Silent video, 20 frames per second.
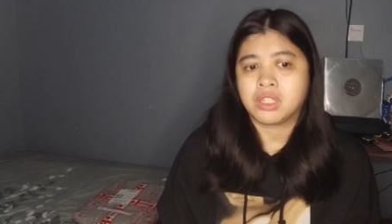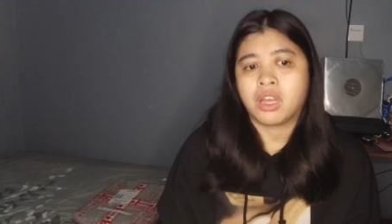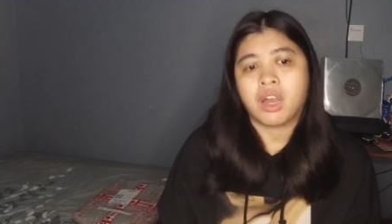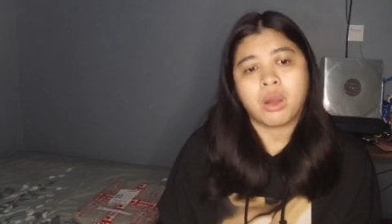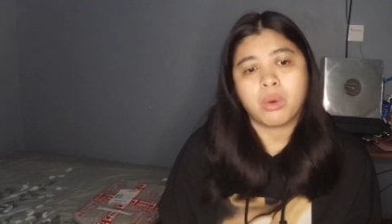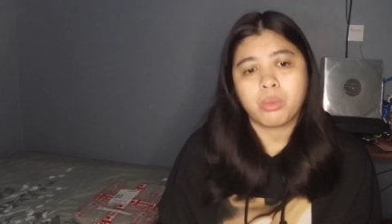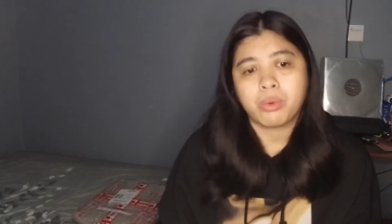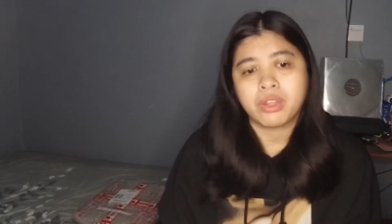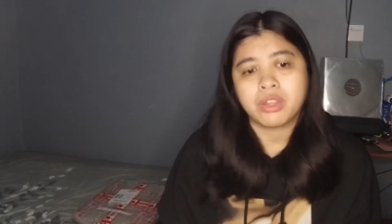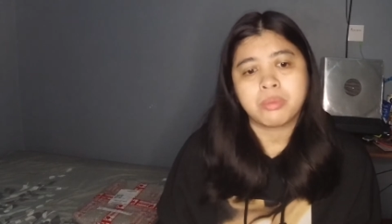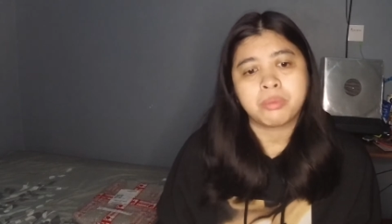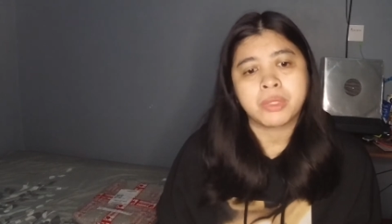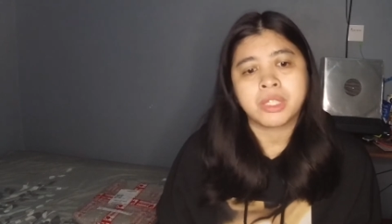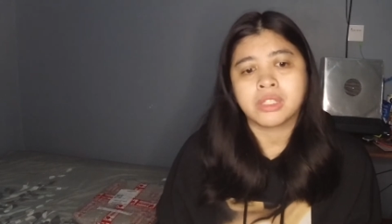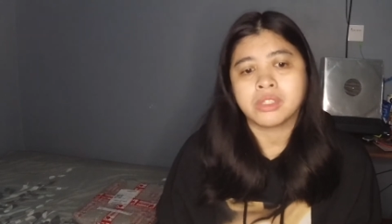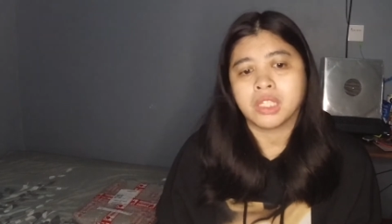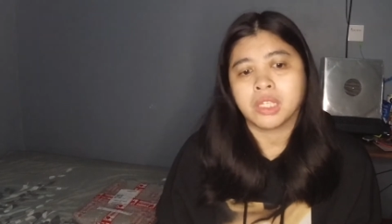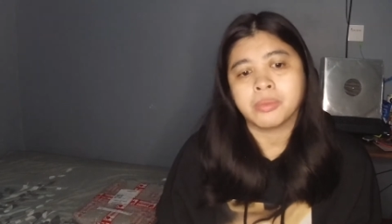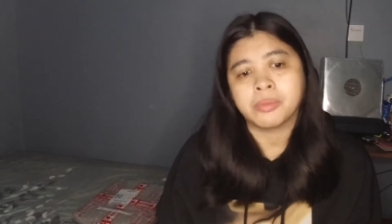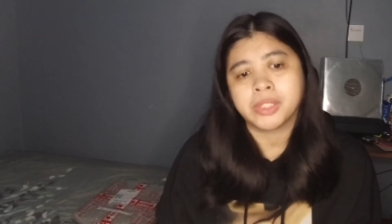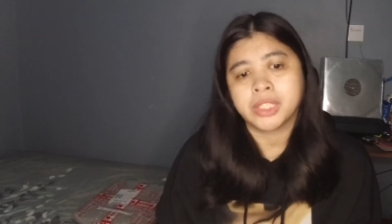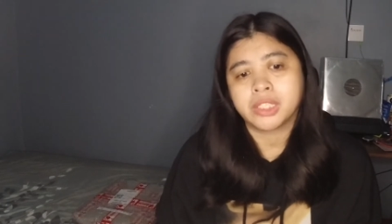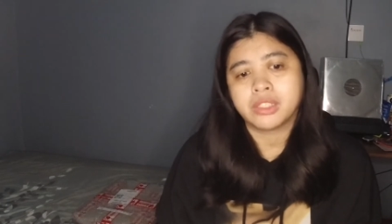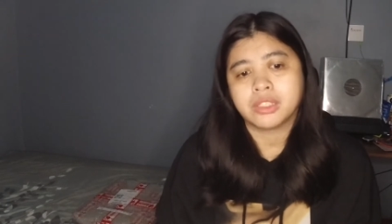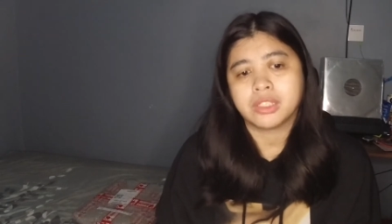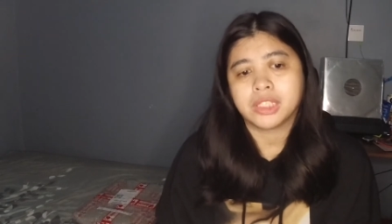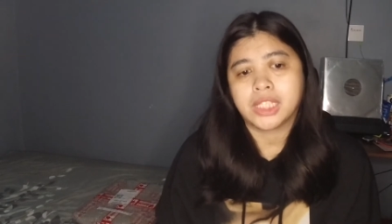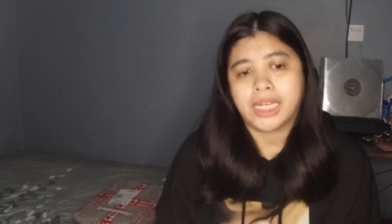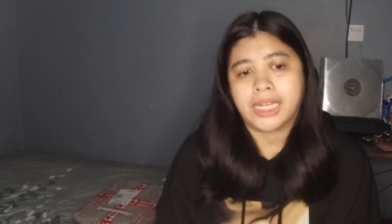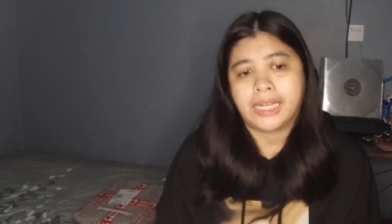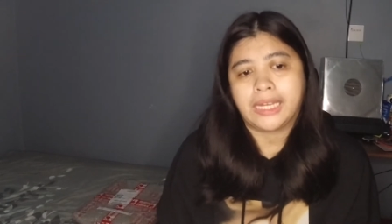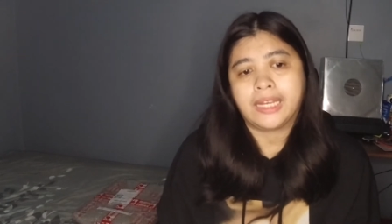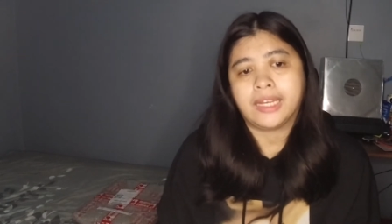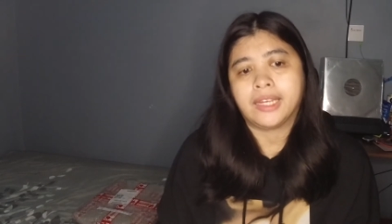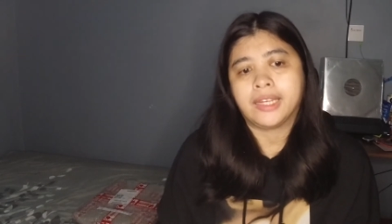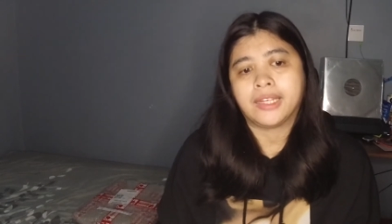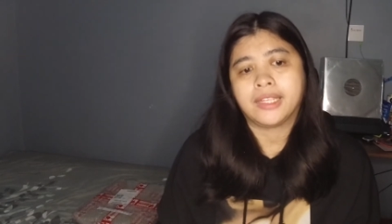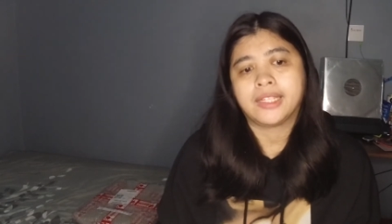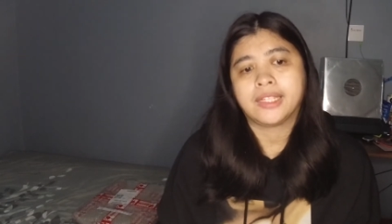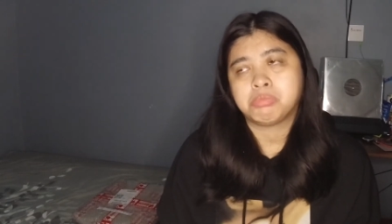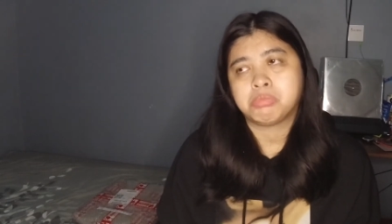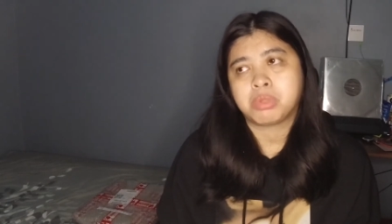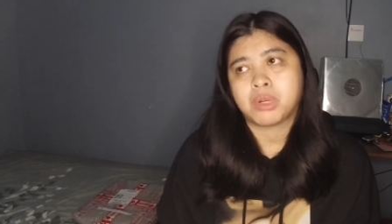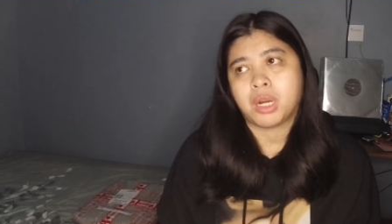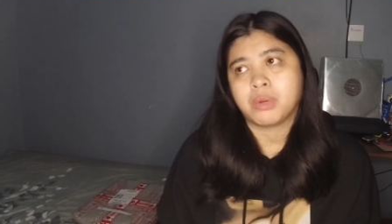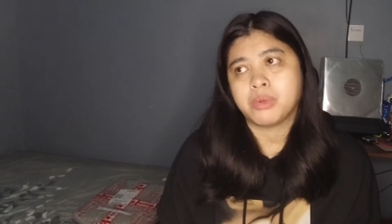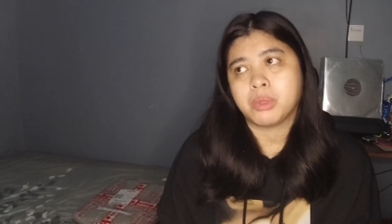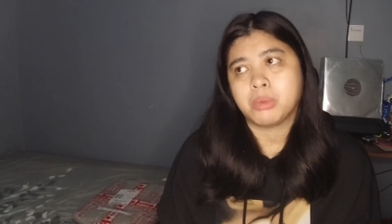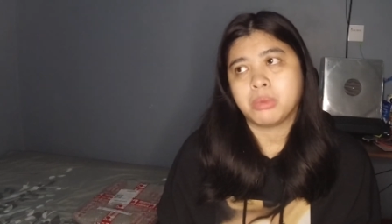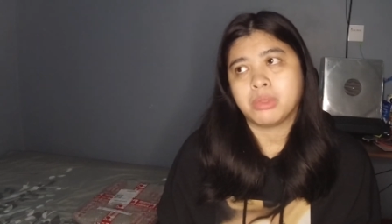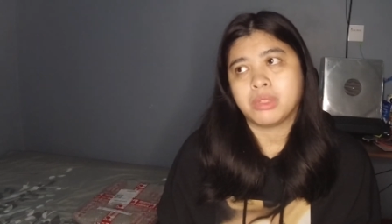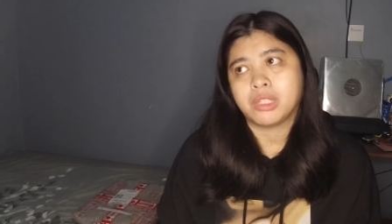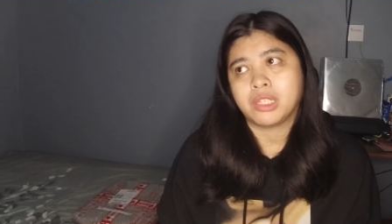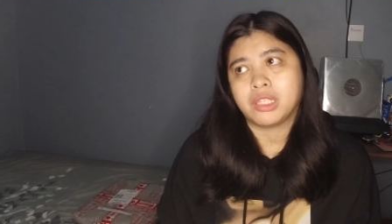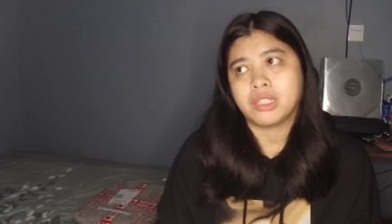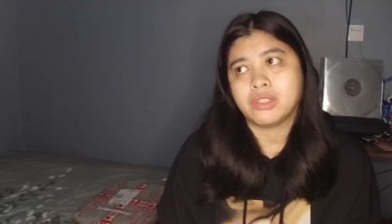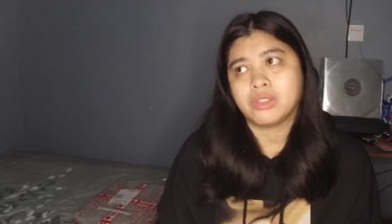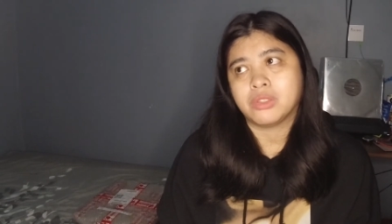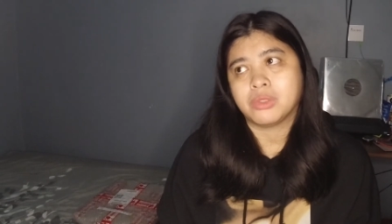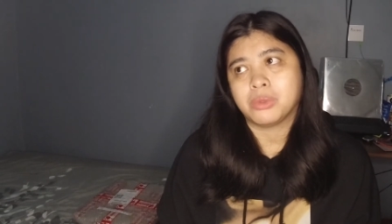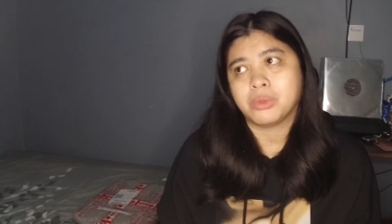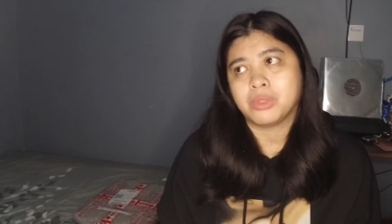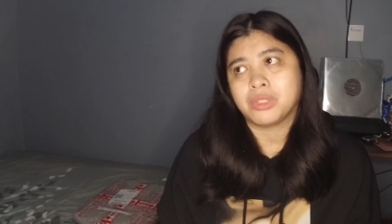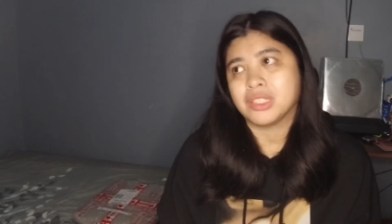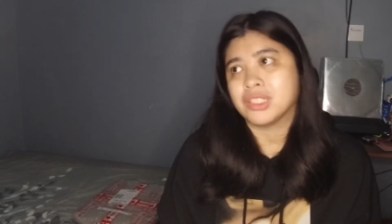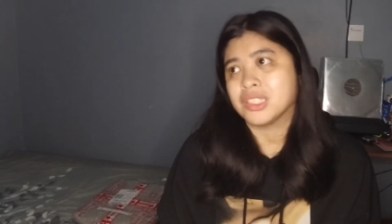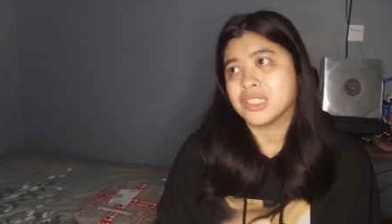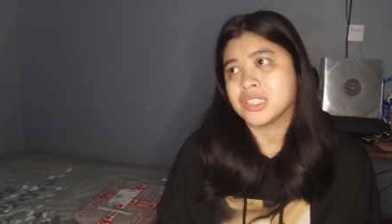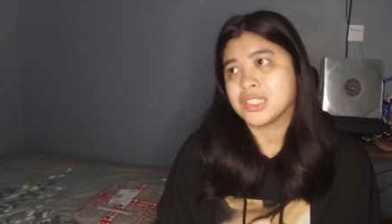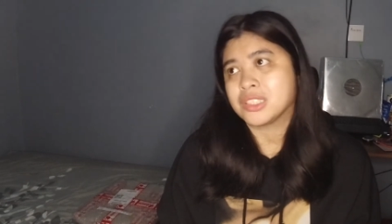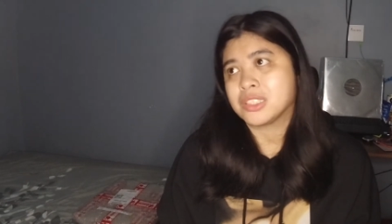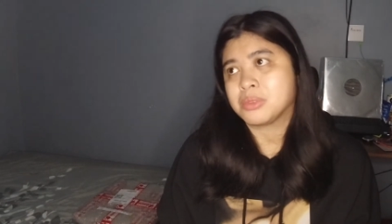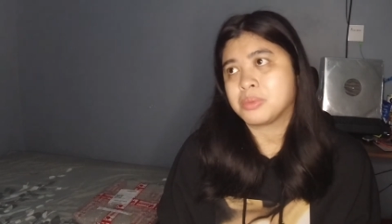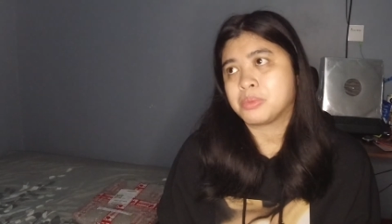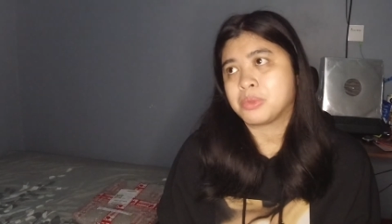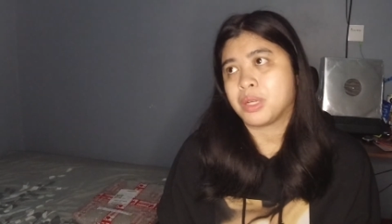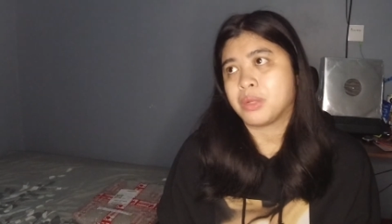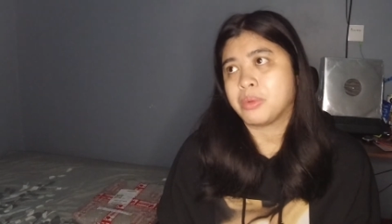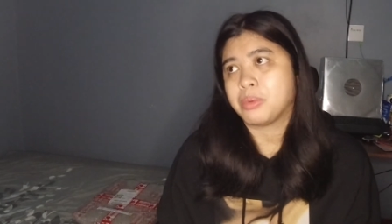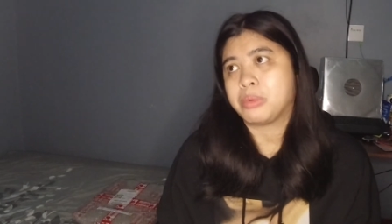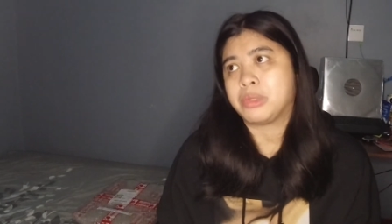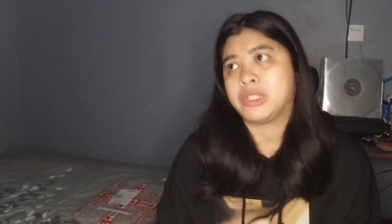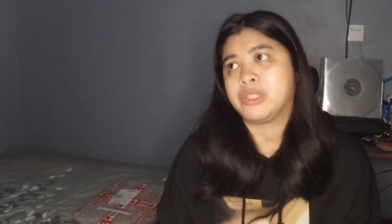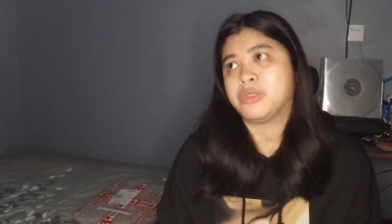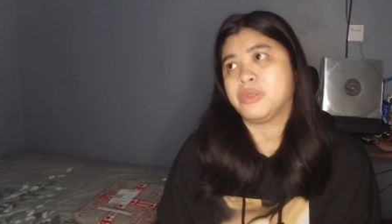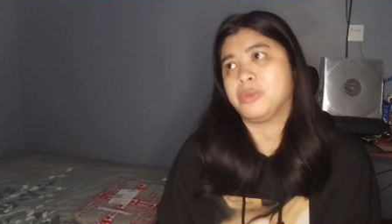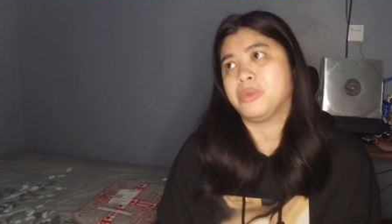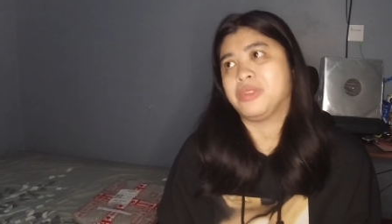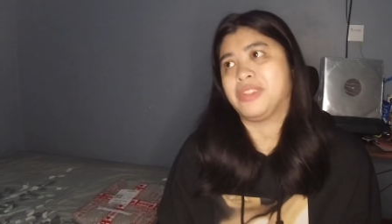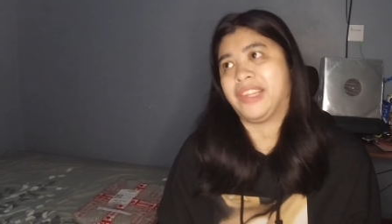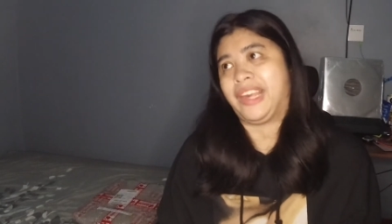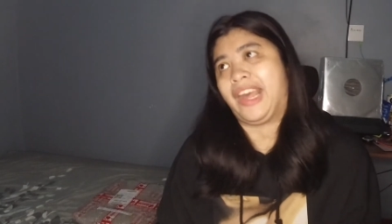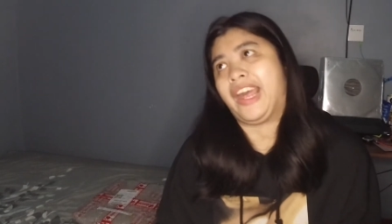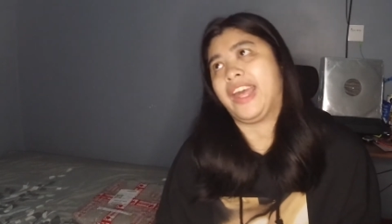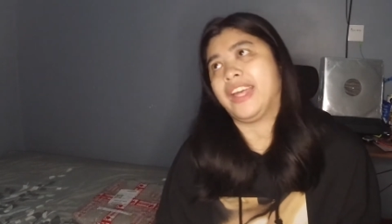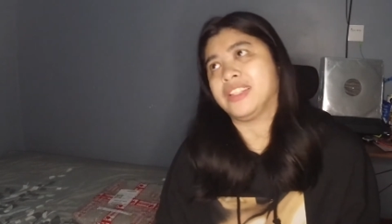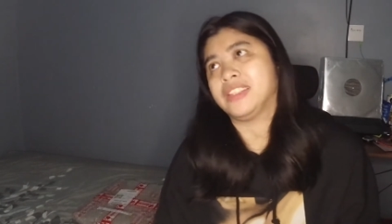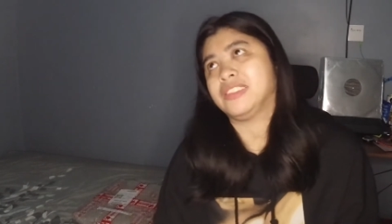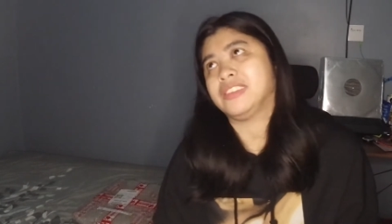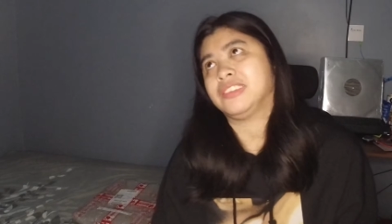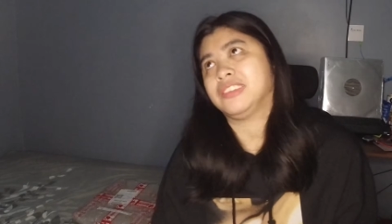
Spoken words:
not with the pandemic, I probably do this, probably do that.